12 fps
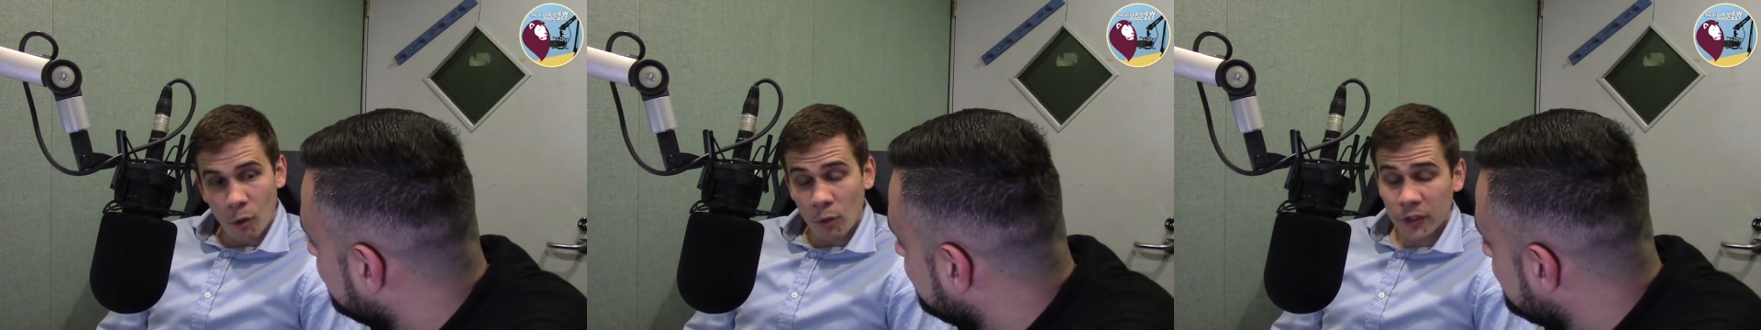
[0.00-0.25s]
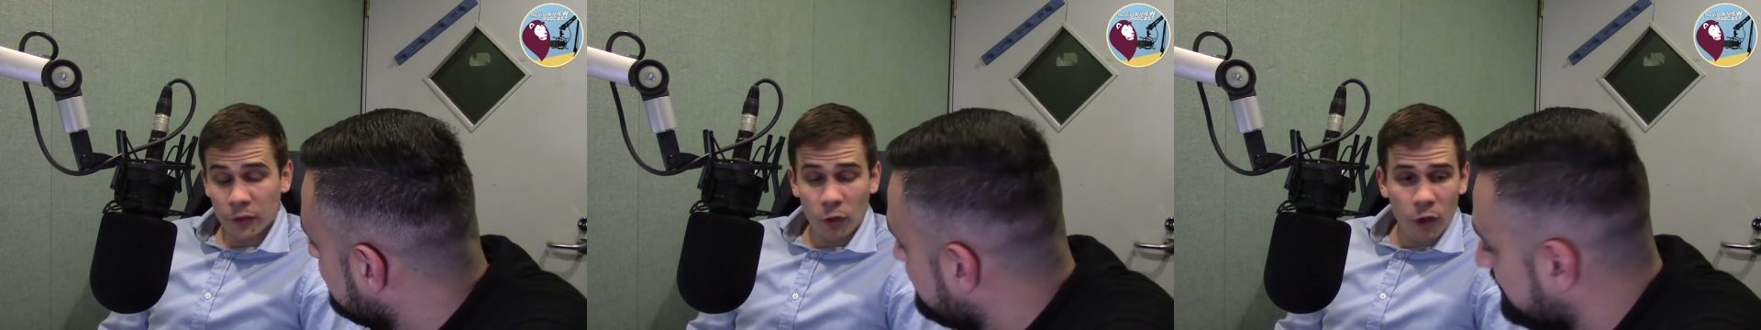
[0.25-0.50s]
Well,
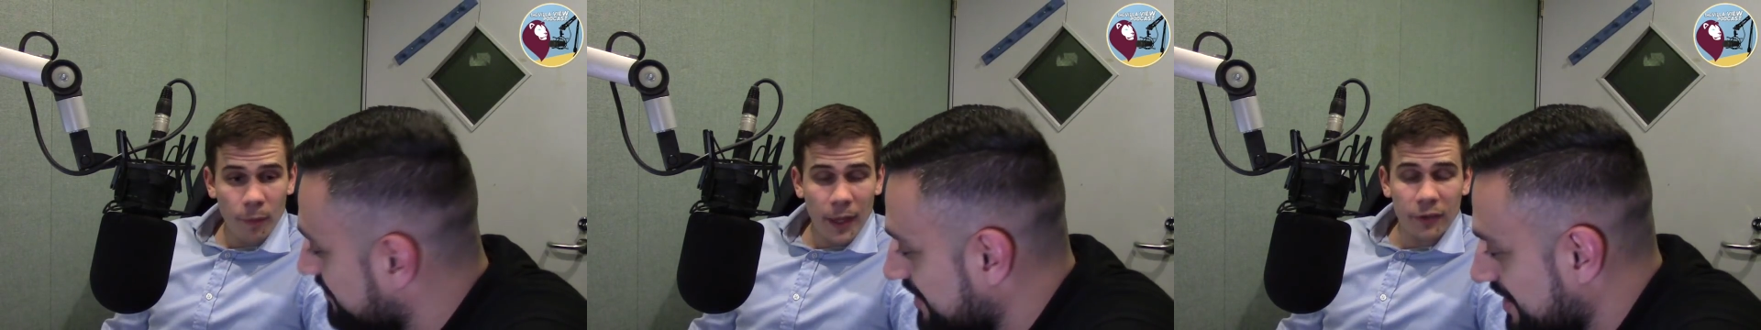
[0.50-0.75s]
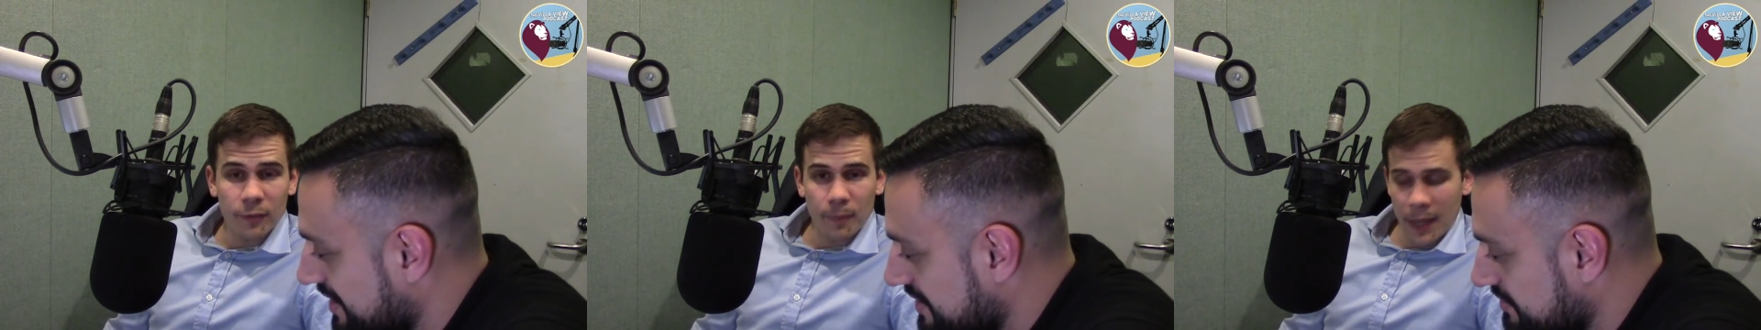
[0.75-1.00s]
we can talk
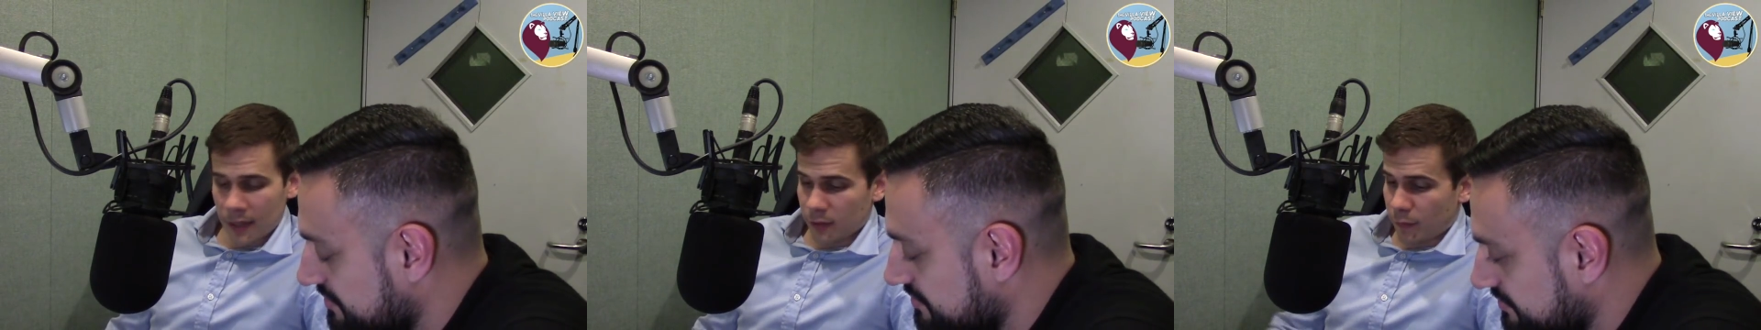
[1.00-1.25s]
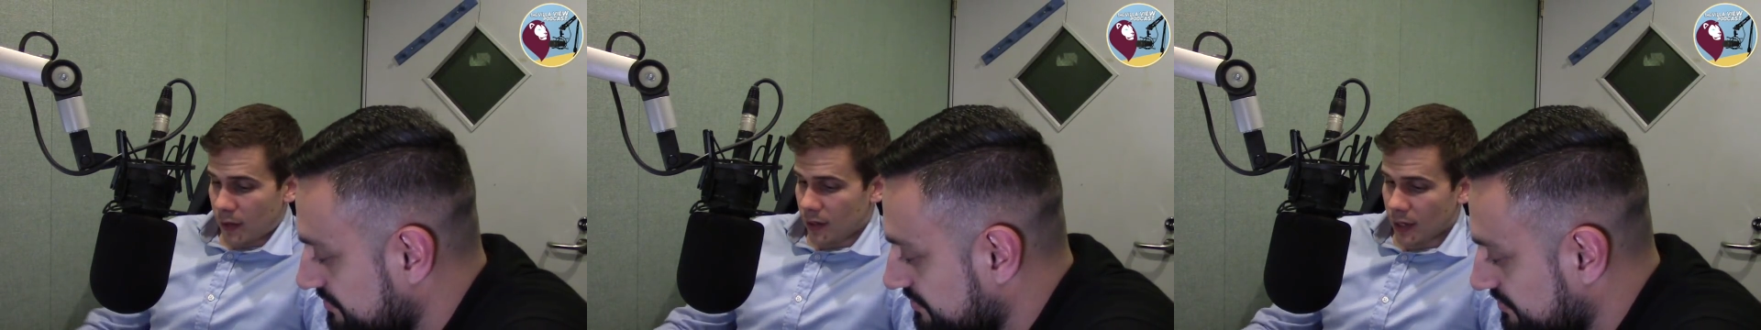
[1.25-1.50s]
about some bad
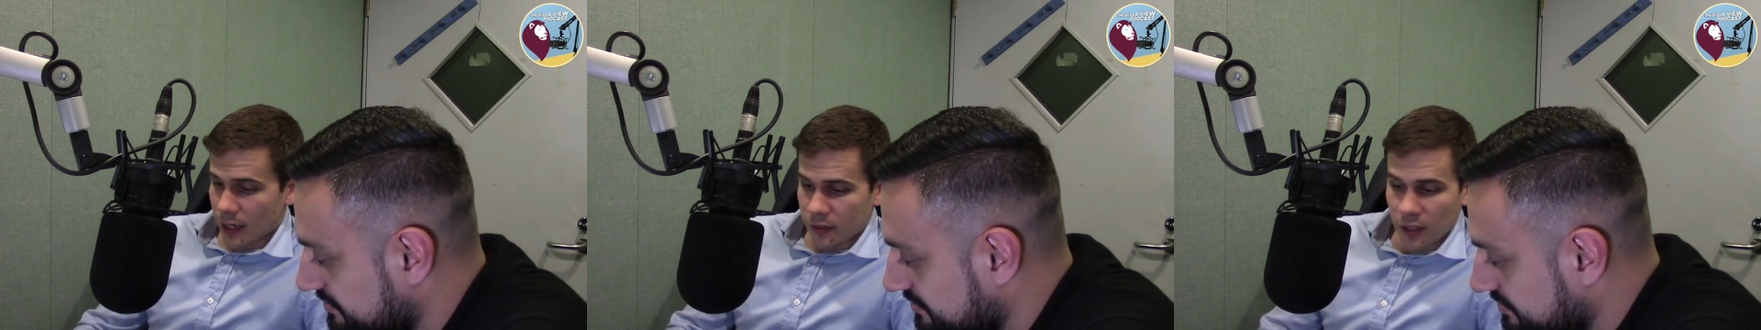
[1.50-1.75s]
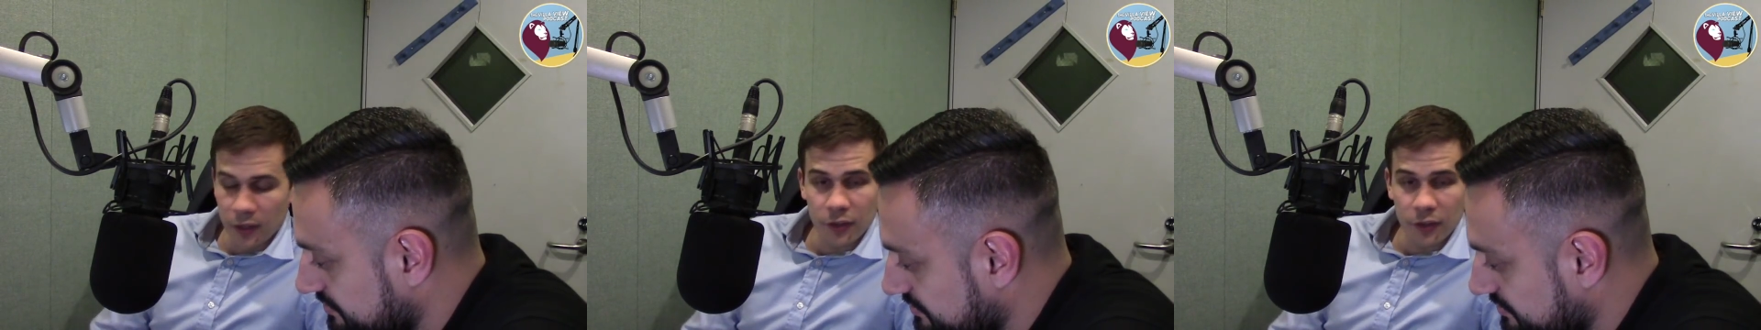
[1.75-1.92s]
defending, actually.